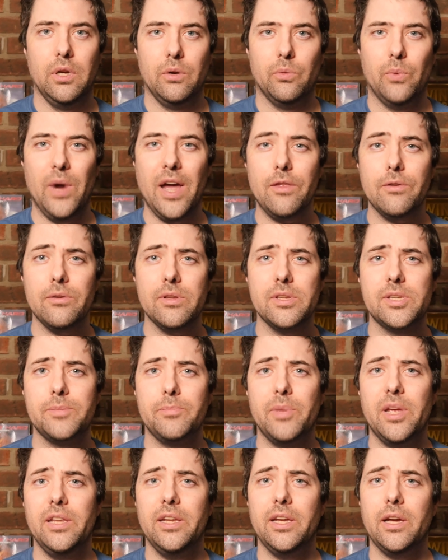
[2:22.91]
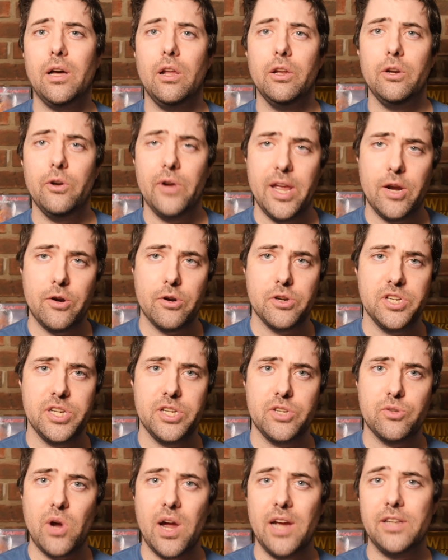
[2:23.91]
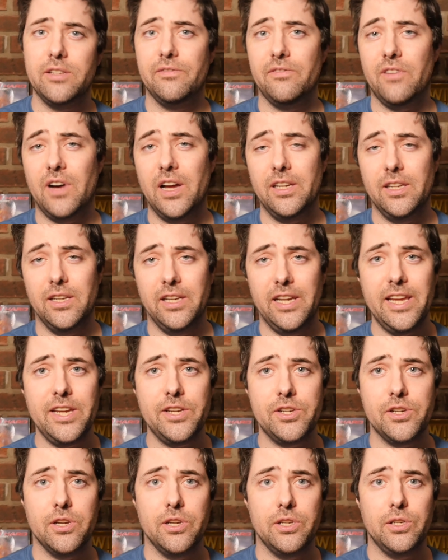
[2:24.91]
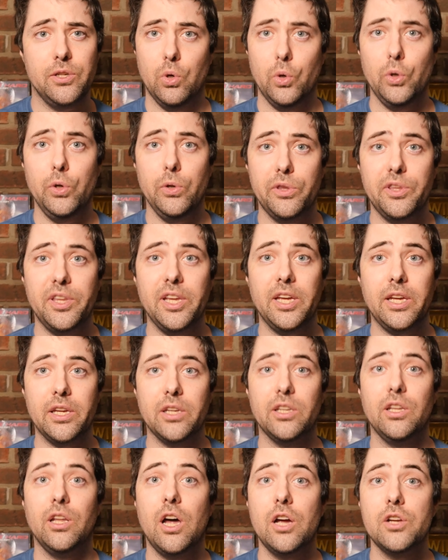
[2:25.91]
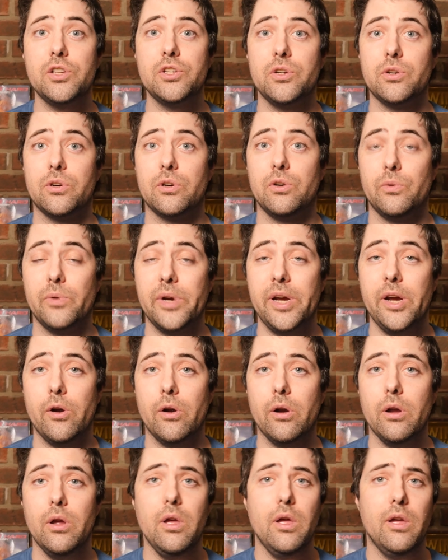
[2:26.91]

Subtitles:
Rather than spending all your energy trying to find an agent who you think can launch your career,